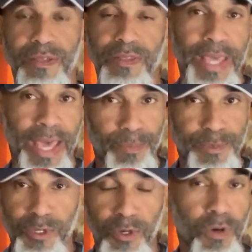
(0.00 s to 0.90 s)
the App
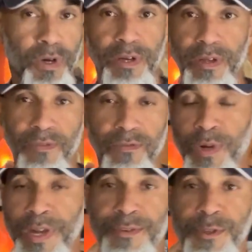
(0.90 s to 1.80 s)
Store of
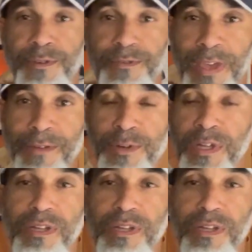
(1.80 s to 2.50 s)
whatever your favorite